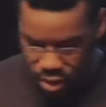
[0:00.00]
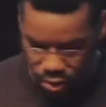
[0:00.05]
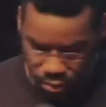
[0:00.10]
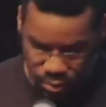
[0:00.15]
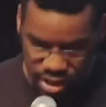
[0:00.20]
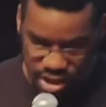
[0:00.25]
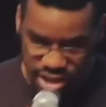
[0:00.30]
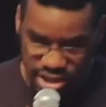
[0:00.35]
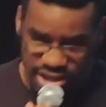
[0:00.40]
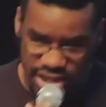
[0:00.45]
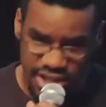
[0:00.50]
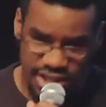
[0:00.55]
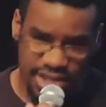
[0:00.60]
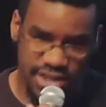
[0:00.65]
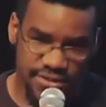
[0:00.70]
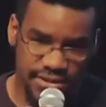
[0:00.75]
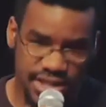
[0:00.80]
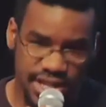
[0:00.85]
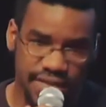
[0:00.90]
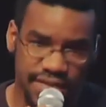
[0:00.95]
We consist
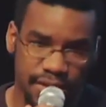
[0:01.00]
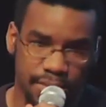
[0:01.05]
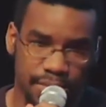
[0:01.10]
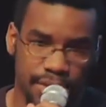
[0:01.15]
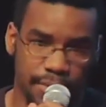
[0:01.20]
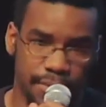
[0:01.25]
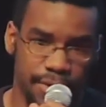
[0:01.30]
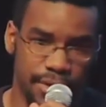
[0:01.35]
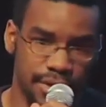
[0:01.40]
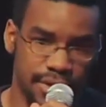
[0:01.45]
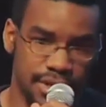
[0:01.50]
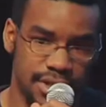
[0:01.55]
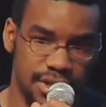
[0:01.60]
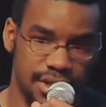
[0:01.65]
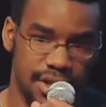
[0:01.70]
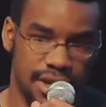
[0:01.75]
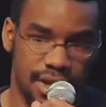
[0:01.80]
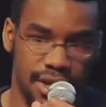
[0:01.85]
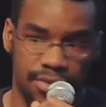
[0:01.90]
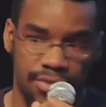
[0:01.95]
of 7 members,
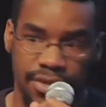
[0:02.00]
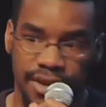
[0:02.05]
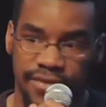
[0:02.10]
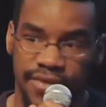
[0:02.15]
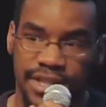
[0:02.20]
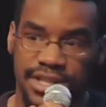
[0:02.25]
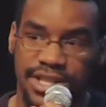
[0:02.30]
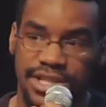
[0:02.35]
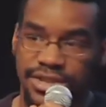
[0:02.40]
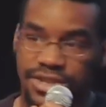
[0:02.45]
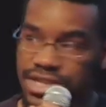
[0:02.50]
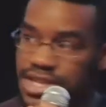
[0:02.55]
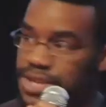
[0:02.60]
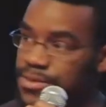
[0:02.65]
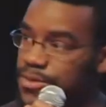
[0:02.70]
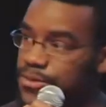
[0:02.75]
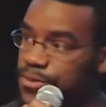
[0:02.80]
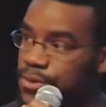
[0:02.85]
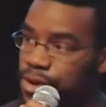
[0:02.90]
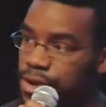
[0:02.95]
the 3 of us that you see
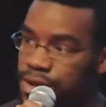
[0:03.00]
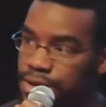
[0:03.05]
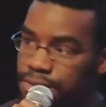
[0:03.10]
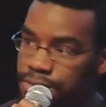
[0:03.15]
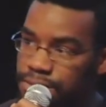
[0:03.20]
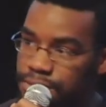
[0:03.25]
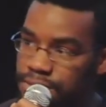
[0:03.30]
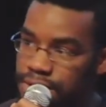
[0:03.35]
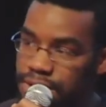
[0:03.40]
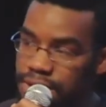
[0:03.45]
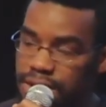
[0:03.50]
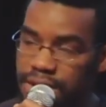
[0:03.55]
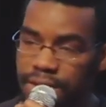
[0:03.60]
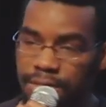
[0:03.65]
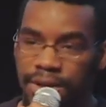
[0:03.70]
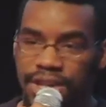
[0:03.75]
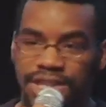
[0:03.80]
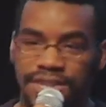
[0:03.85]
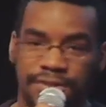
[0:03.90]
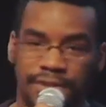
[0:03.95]
before you. The
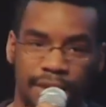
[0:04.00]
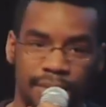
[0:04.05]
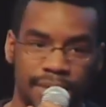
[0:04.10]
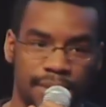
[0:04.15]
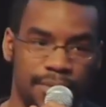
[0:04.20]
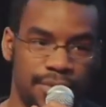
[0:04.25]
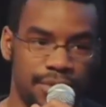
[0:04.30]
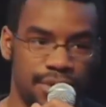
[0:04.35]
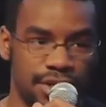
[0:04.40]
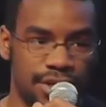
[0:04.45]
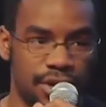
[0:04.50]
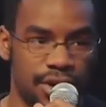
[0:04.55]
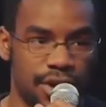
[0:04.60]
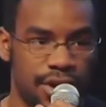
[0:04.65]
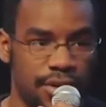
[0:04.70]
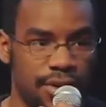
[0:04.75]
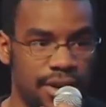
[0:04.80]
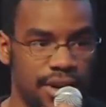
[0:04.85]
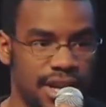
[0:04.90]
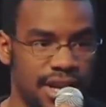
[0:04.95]
rest of our members are
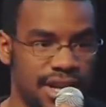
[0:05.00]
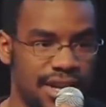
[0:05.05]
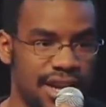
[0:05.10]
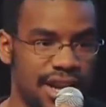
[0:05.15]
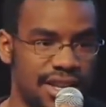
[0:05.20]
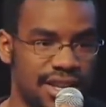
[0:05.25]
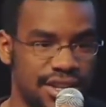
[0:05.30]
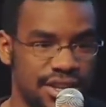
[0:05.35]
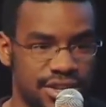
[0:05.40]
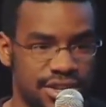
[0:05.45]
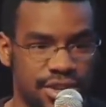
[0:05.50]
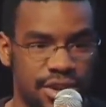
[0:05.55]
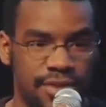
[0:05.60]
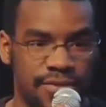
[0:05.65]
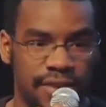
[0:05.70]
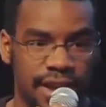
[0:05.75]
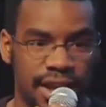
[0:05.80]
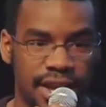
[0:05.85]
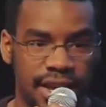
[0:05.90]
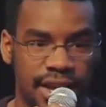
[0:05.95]
currently conducting a
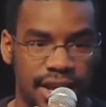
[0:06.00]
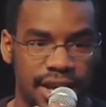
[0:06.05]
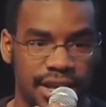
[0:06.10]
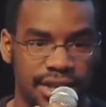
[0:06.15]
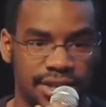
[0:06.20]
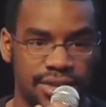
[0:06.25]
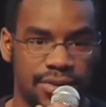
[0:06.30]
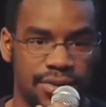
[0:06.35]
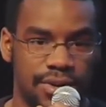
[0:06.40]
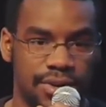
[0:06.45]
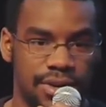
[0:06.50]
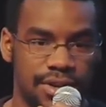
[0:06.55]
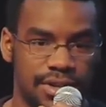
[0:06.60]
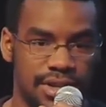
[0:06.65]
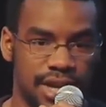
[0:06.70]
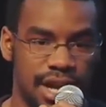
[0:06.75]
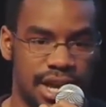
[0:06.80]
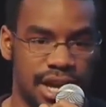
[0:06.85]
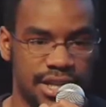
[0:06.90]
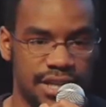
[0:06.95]
survey in
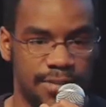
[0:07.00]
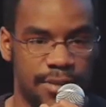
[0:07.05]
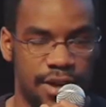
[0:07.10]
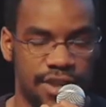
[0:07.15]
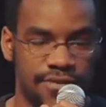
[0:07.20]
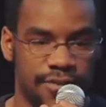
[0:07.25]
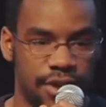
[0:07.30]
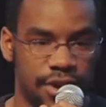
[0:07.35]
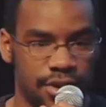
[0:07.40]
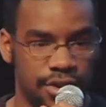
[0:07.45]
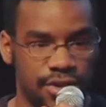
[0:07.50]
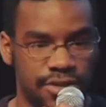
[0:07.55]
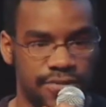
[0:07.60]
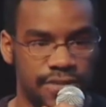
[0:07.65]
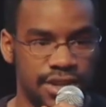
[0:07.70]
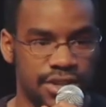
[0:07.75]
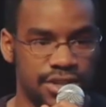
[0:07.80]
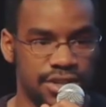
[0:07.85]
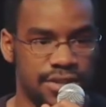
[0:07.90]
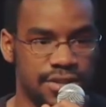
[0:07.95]
stores as part of our youth
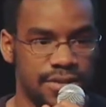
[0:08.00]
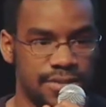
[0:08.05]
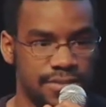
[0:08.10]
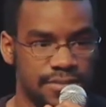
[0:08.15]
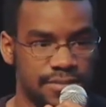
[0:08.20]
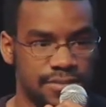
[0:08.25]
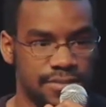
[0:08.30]
venture.